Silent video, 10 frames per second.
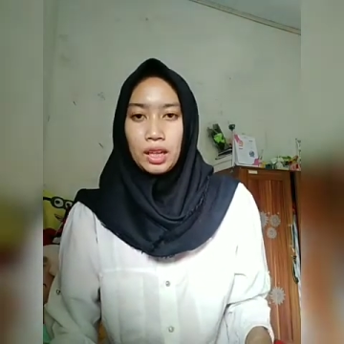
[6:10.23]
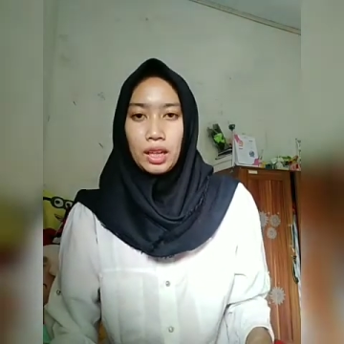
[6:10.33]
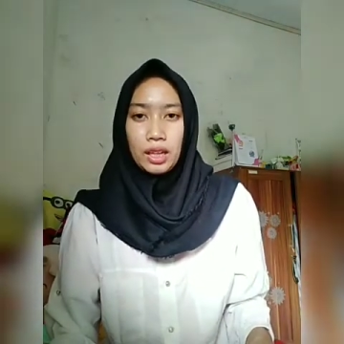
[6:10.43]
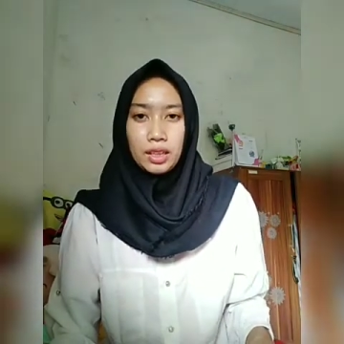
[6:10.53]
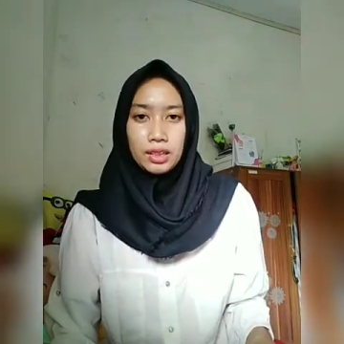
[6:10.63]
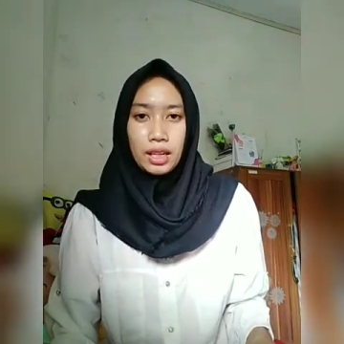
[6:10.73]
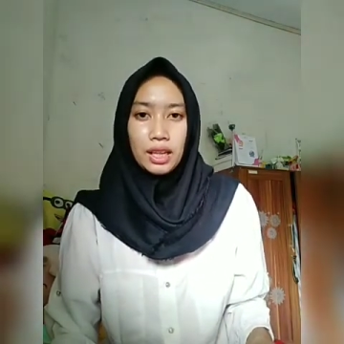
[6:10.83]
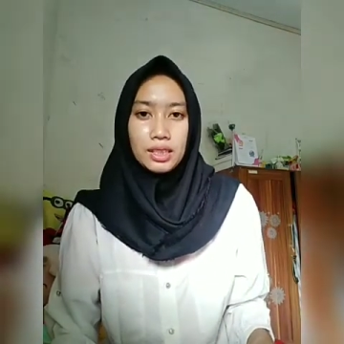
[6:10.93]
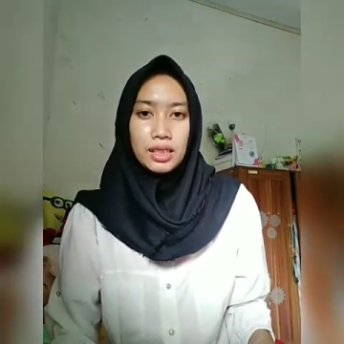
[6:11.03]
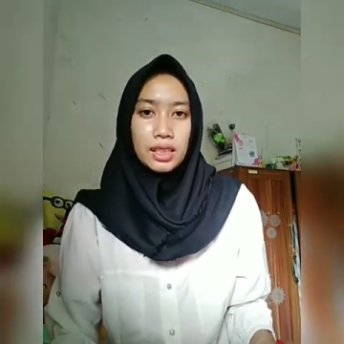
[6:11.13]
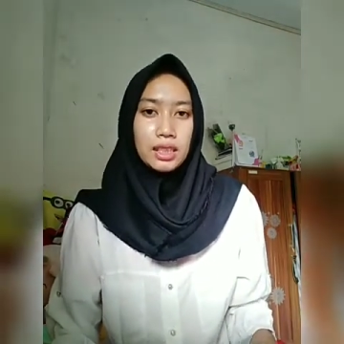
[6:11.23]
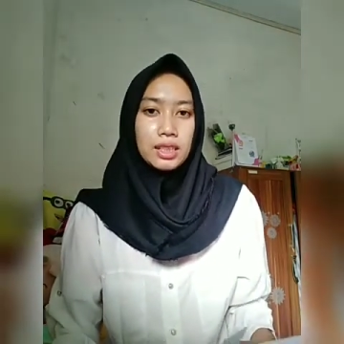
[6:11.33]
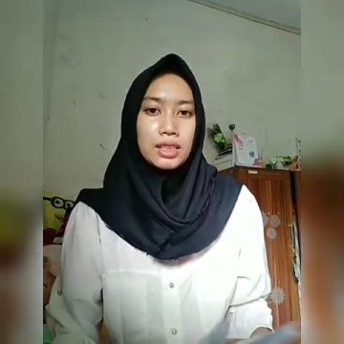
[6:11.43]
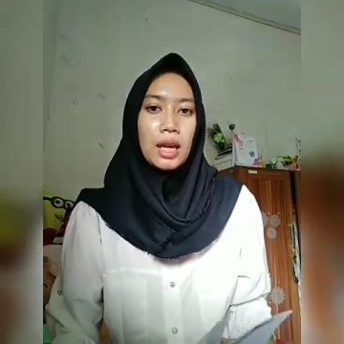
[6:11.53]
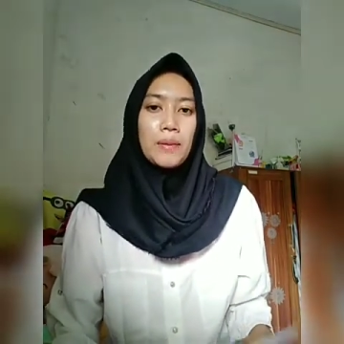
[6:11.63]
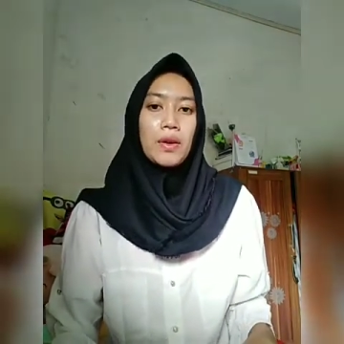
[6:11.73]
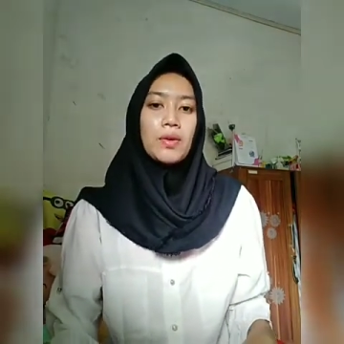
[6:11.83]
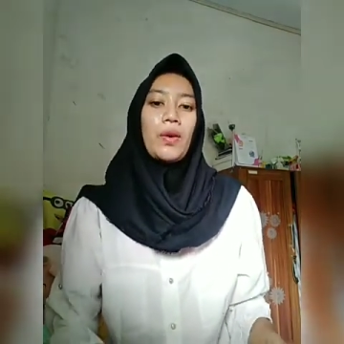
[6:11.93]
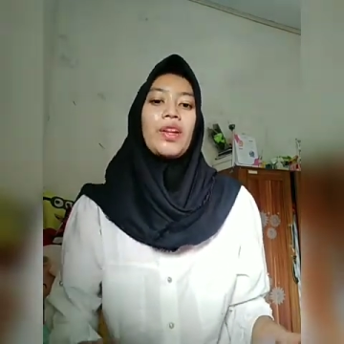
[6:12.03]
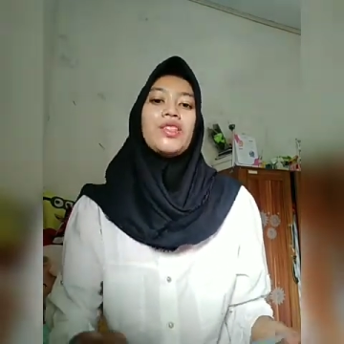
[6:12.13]
And next type
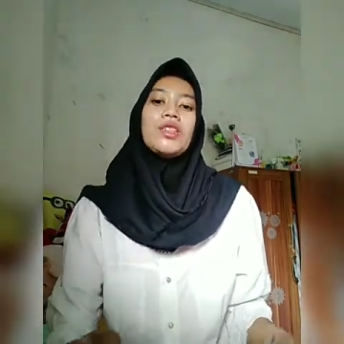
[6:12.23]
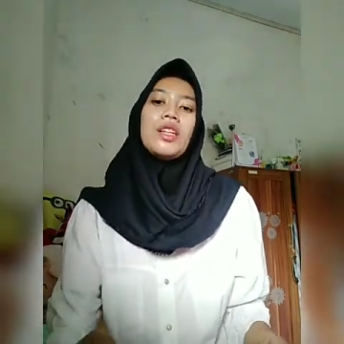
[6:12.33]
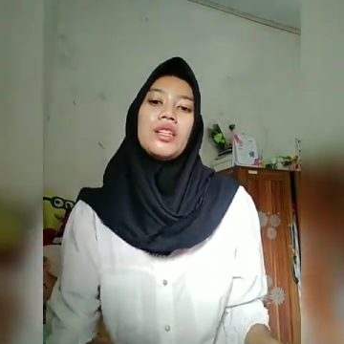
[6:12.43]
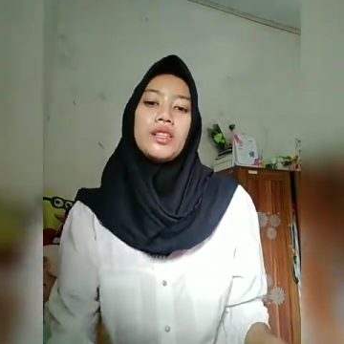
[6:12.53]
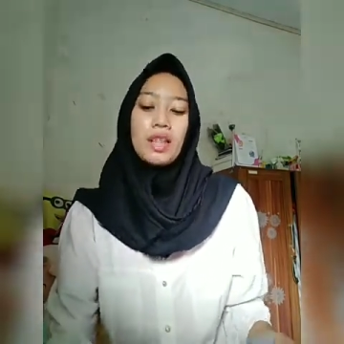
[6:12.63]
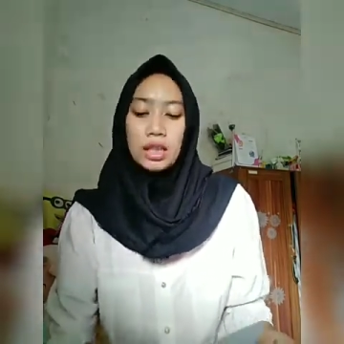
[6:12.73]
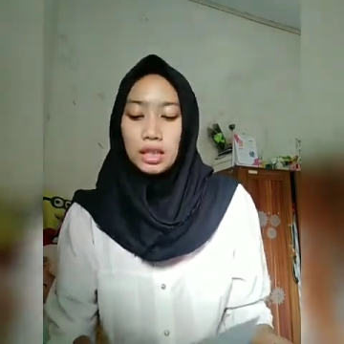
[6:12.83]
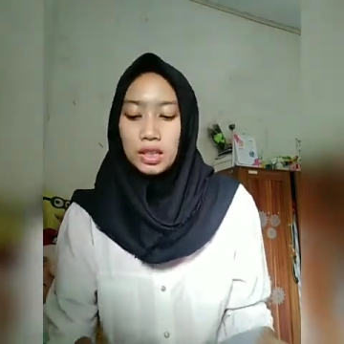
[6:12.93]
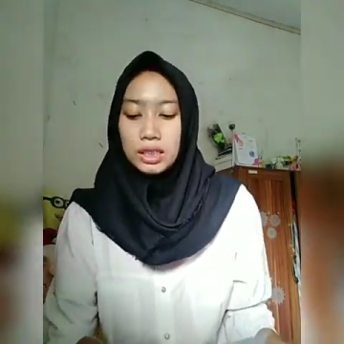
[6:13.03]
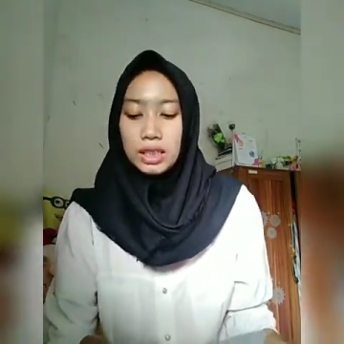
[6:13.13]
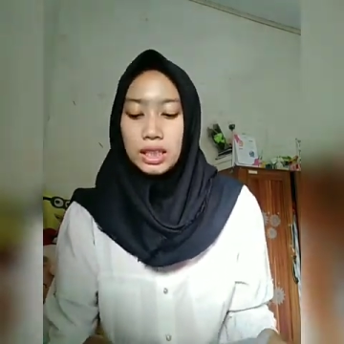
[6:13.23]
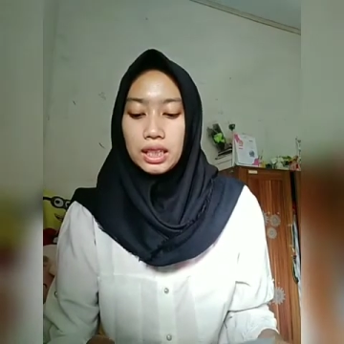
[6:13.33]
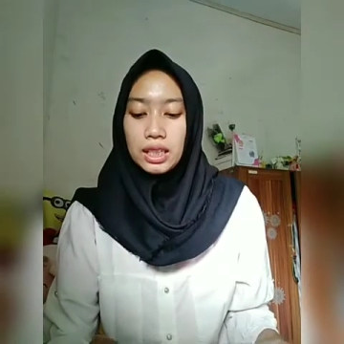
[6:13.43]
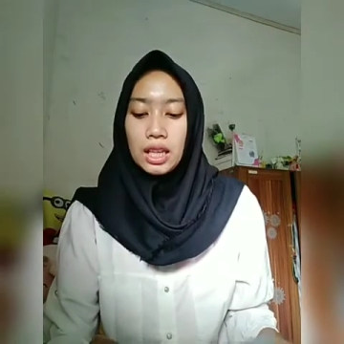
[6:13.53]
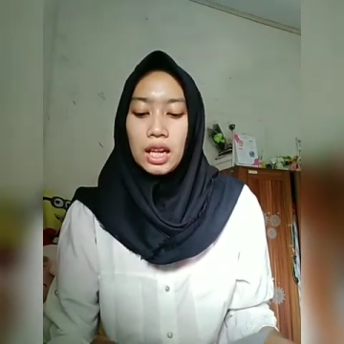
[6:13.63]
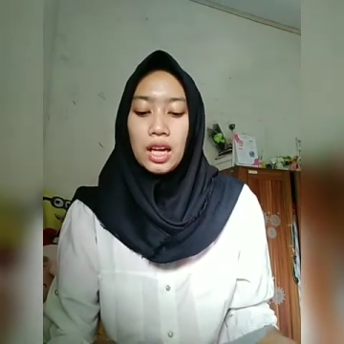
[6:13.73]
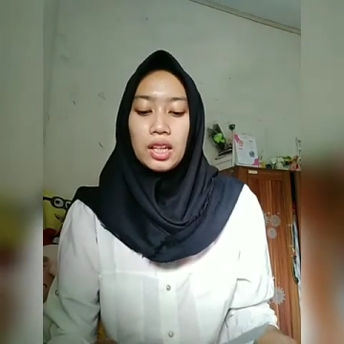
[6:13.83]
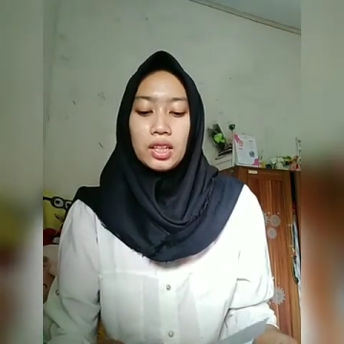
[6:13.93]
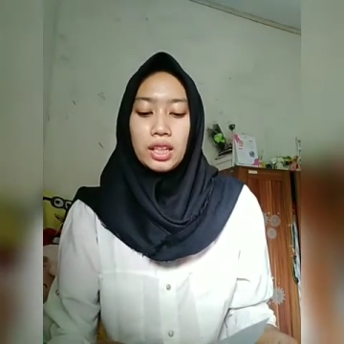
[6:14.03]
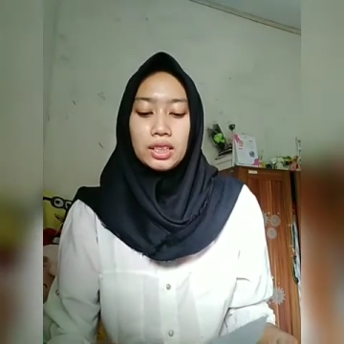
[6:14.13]
of question according
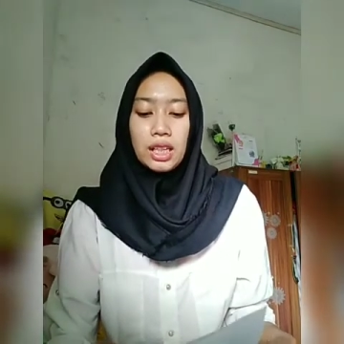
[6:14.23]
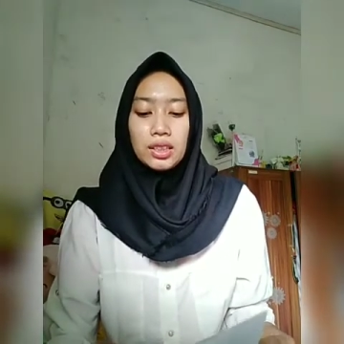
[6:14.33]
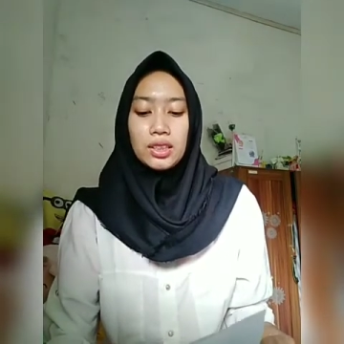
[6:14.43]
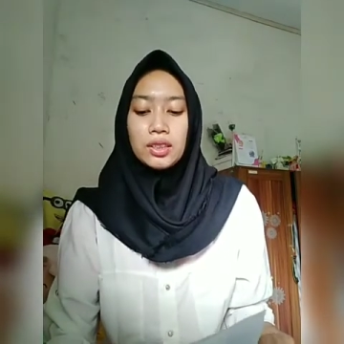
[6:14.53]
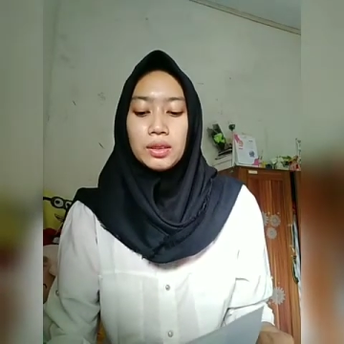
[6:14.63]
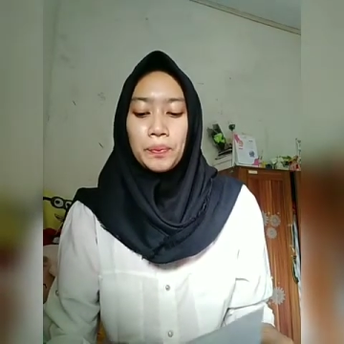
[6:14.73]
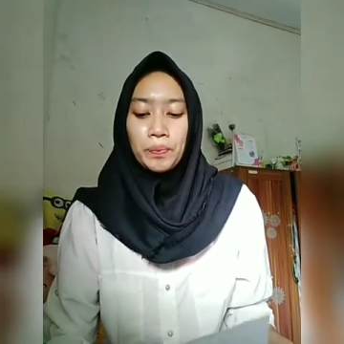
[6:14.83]
Long and Sato,